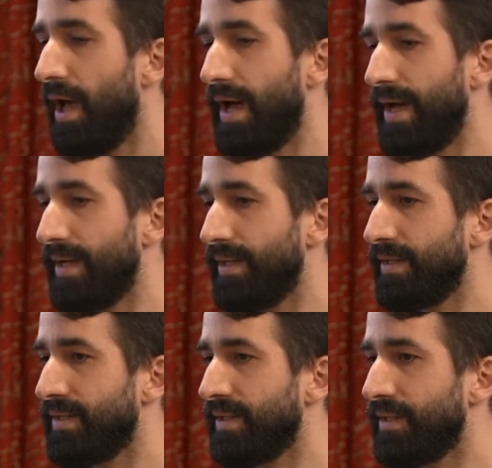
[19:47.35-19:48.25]
and
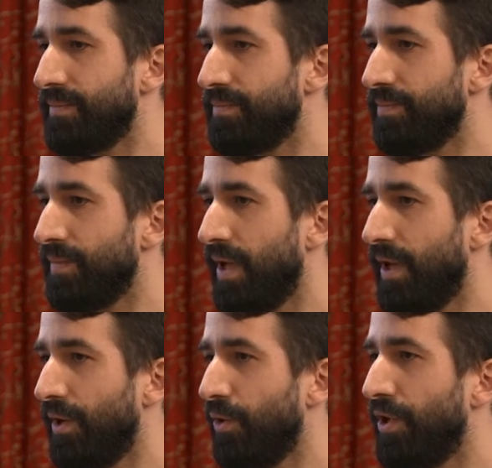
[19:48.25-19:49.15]

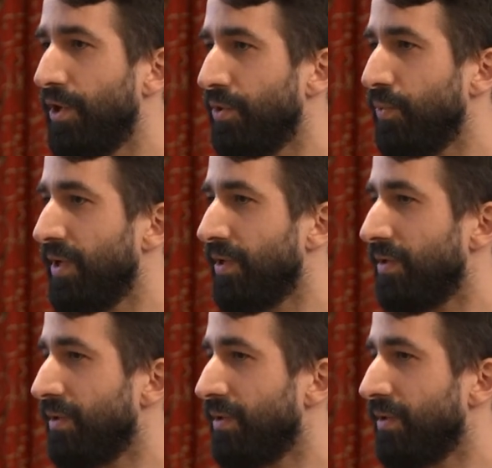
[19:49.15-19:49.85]
here we